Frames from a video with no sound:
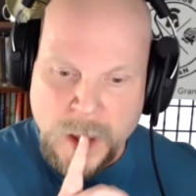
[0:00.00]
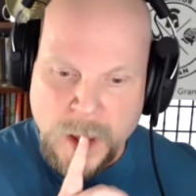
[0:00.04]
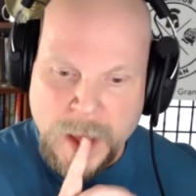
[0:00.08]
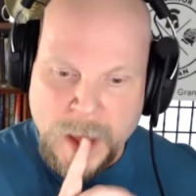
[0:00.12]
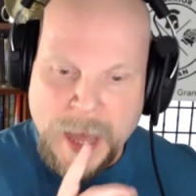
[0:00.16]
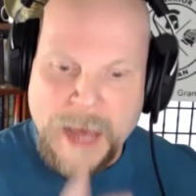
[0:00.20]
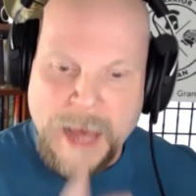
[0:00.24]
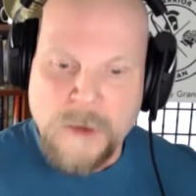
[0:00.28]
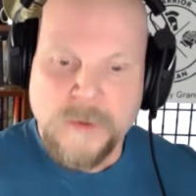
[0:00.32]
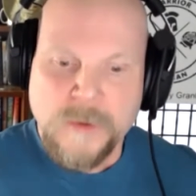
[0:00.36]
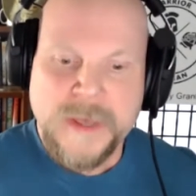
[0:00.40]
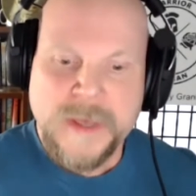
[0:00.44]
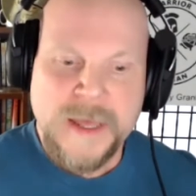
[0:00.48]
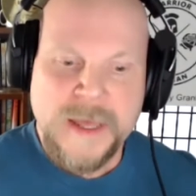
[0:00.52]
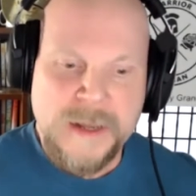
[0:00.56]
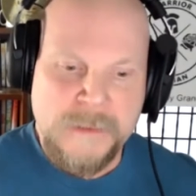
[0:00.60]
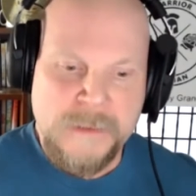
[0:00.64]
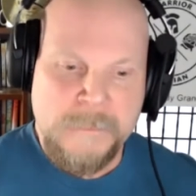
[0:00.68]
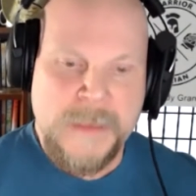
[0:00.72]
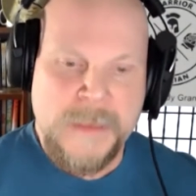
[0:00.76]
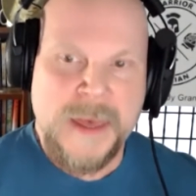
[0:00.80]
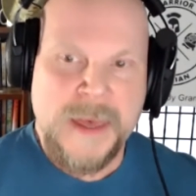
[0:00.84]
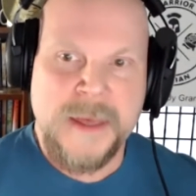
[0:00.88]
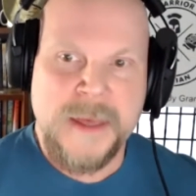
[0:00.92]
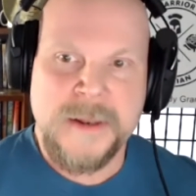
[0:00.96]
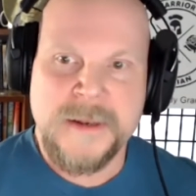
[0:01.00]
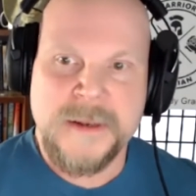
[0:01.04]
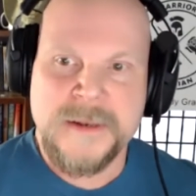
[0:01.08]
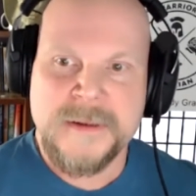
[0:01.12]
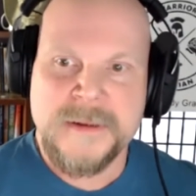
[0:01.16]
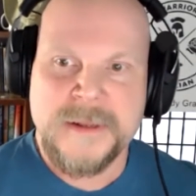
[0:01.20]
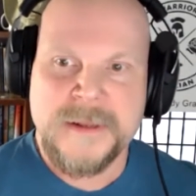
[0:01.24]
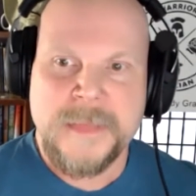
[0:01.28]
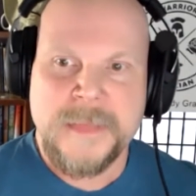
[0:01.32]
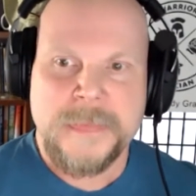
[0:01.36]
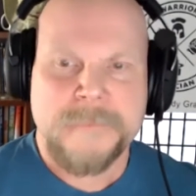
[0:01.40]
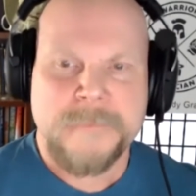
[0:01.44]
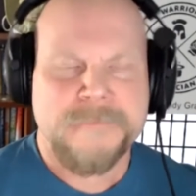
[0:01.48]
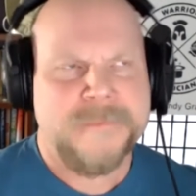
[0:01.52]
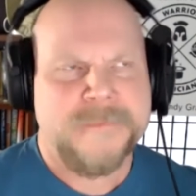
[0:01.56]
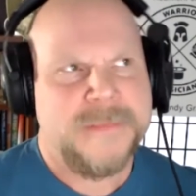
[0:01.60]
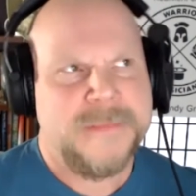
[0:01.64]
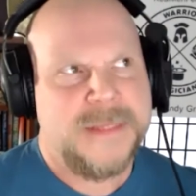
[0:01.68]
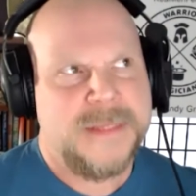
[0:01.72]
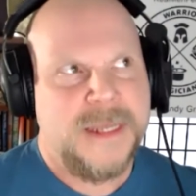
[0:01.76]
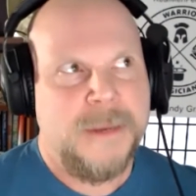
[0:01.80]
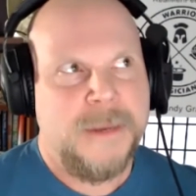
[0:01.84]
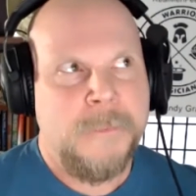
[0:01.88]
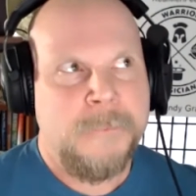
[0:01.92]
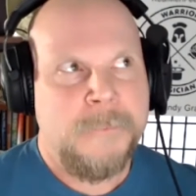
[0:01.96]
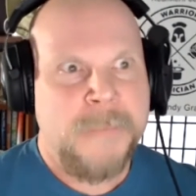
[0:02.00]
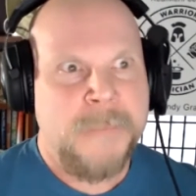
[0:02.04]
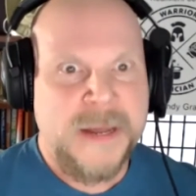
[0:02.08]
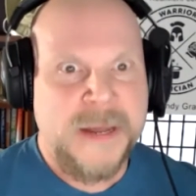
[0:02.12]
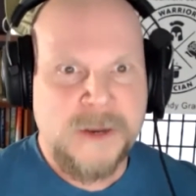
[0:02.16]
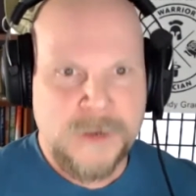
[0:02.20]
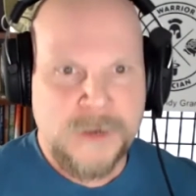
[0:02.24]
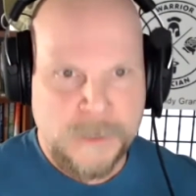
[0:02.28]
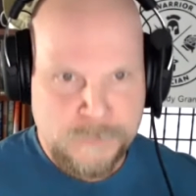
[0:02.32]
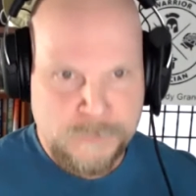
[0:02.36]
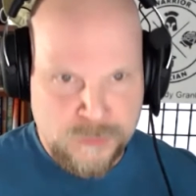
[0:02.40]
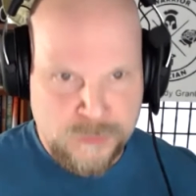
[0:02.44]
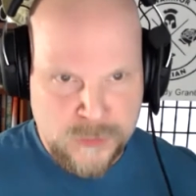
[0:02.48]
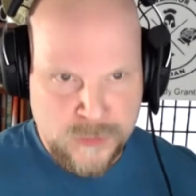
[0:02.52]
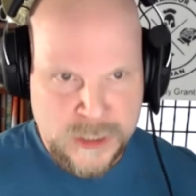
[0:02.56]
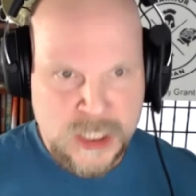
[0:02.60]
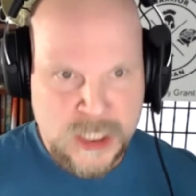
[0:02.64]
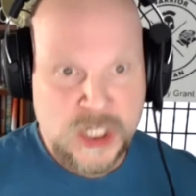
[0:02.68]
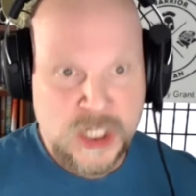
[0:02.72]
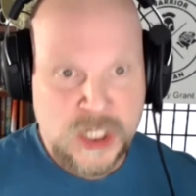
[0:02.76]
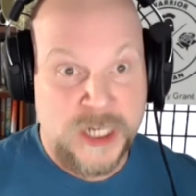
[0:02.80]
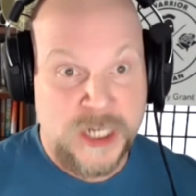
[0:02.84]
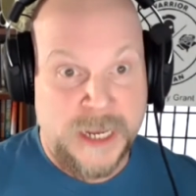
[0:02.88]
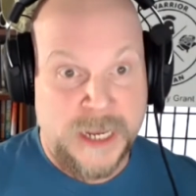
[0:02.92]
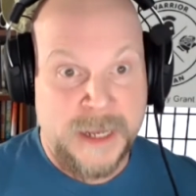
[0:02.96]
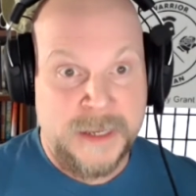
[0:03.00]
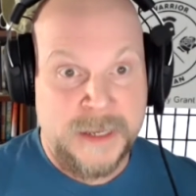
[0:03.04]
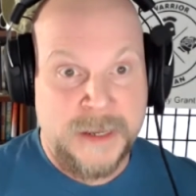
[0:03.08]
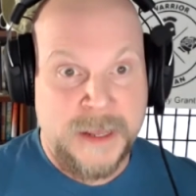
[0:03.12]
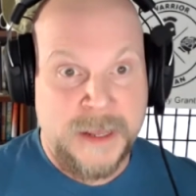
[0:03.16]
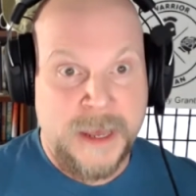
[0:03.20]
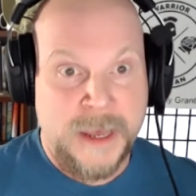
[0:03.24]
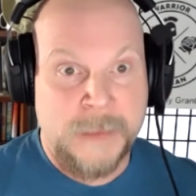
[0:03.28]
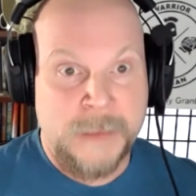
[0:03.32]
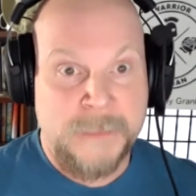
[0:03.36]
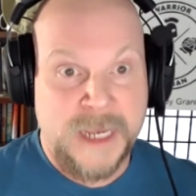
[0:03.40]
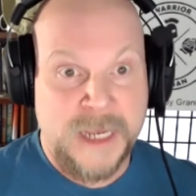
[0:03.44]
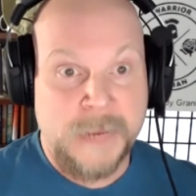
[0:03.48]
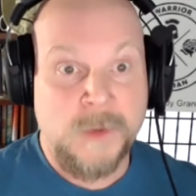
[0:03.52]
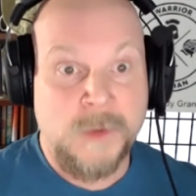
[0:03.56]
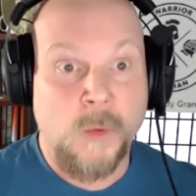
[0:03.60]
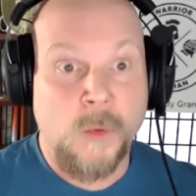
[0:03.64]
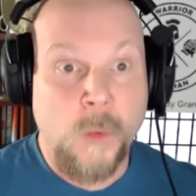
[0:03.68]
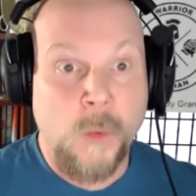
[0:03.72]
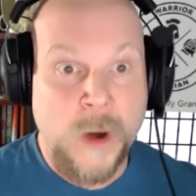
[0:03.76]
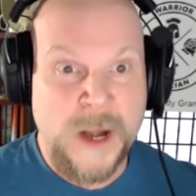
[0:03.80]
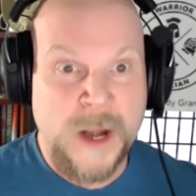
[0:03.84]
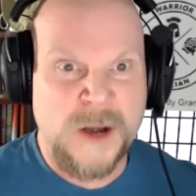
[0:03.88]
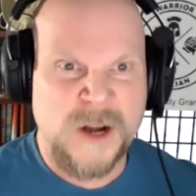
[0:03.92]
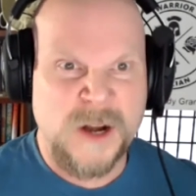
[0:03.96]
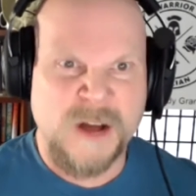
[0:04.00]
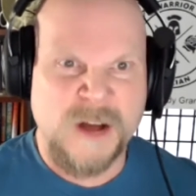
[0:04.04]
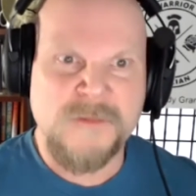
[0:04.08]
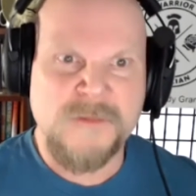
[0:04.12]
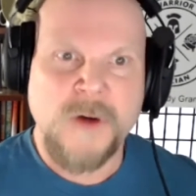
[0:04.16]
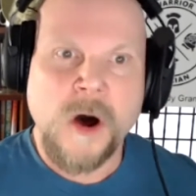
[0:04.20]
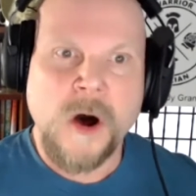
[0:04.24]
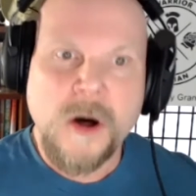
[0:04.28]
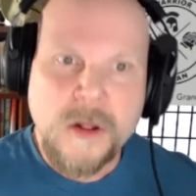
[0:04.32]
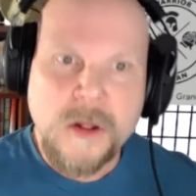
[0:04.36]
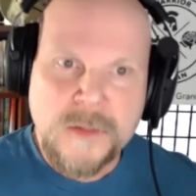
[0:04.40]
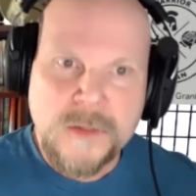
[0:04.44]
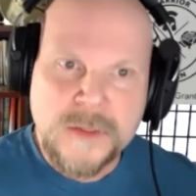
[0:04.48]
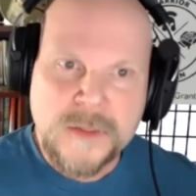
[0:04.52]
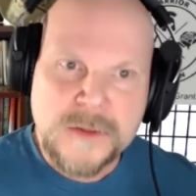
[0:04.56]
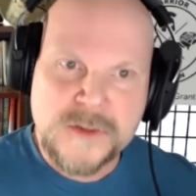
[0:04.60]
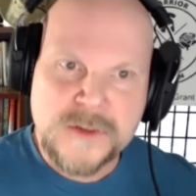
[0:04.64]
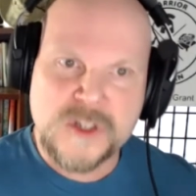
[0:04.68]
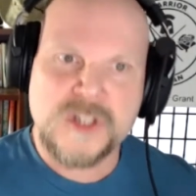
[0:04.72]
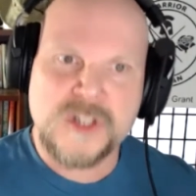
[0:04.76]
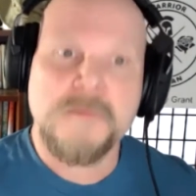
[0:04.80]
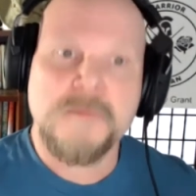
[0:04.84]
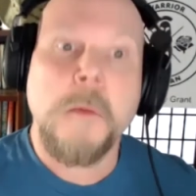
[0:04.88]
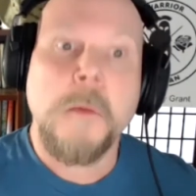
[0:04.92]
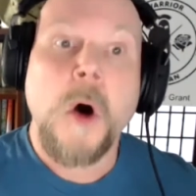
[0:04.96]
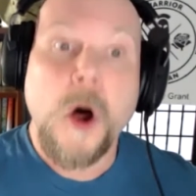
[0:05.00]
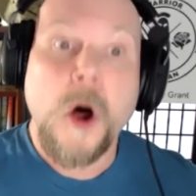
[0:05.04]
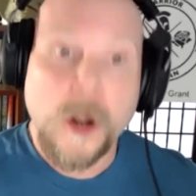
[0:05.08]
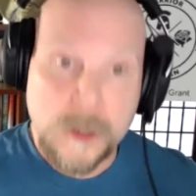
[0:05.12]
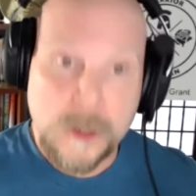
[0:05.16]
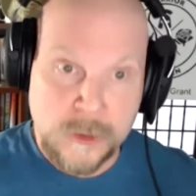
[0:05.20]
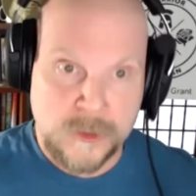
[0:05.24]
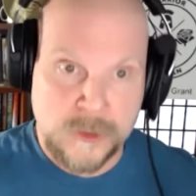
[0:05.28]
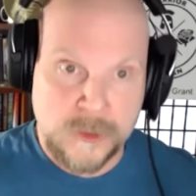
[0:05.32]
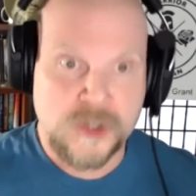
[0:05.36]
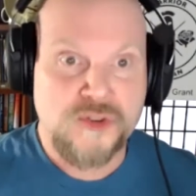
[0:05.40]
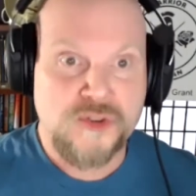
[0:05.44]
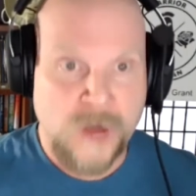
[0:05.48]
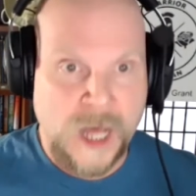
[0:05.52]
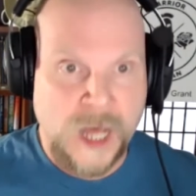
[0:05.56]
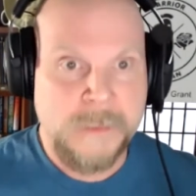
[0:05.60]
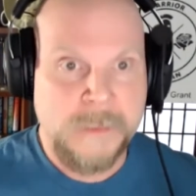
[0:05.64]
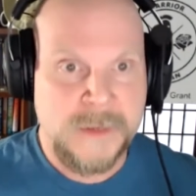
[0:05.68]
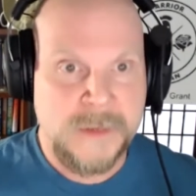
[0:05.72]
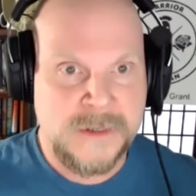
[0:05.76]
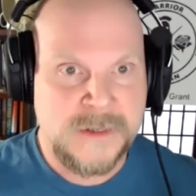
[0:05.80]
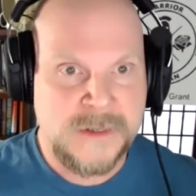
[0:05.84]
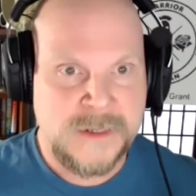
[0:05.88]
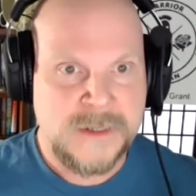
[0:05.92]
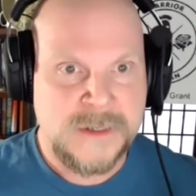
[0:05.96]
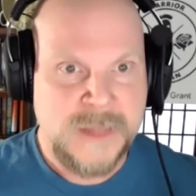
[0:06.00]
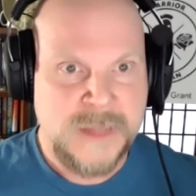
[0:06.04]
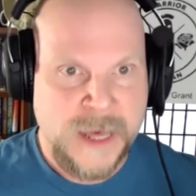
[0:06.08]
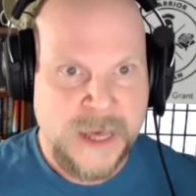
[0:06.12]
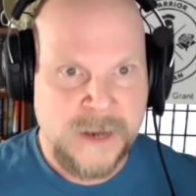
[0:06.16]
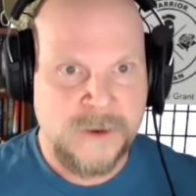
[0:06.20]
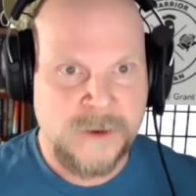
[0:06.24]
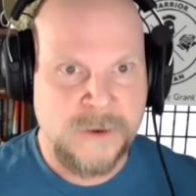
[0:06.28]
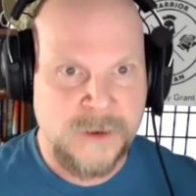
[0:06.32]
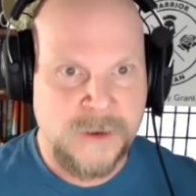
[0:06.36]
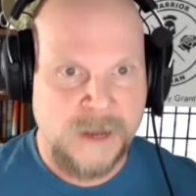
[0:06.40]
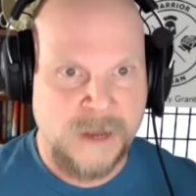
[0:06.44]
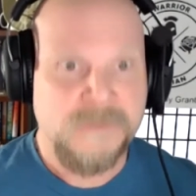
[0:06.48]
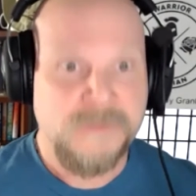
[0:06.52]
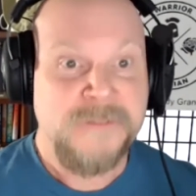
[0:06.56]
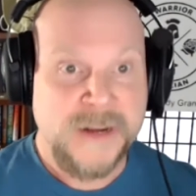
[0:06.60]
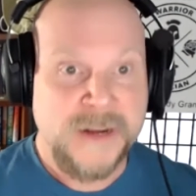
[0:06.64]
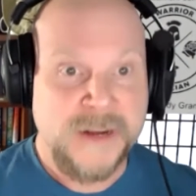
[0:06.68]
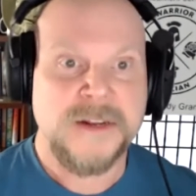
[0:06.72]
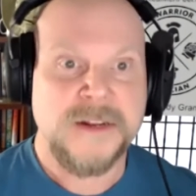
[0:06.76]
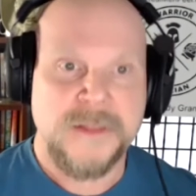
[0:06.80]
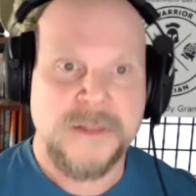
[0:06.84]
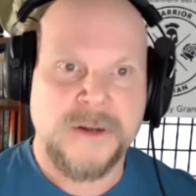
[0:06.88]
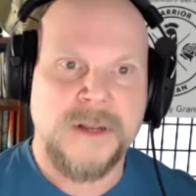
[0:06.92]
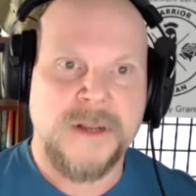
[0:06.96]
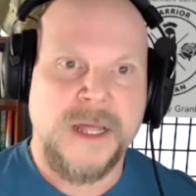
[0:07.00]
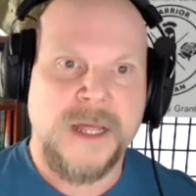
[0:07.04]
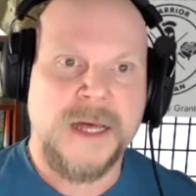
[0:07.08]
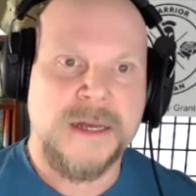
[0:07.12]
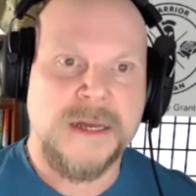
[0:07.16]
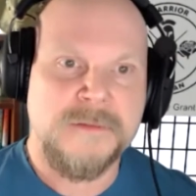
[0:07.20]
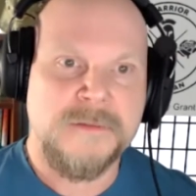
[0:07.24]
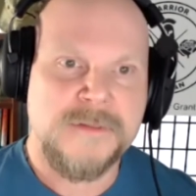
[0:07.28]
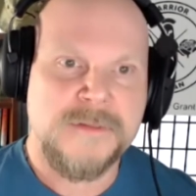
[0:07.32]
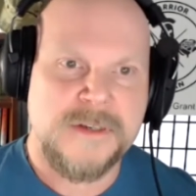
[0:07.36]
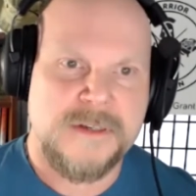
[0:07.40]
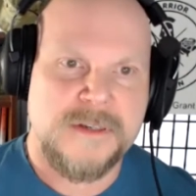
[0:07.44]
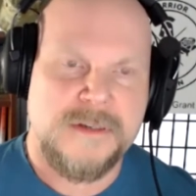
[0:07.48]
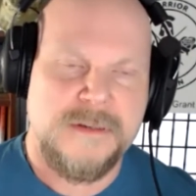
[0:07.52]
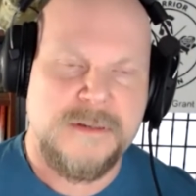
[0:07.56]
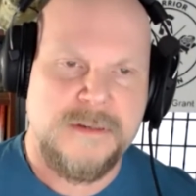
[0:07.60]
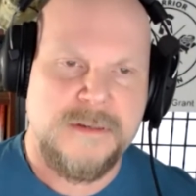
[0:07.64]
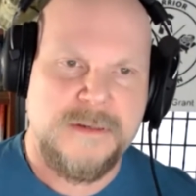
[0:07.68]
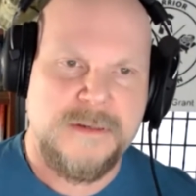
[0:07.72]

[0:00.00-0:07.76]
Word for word: how can men better appreciate and become aware of all the smaller traumas that are affecting their lives?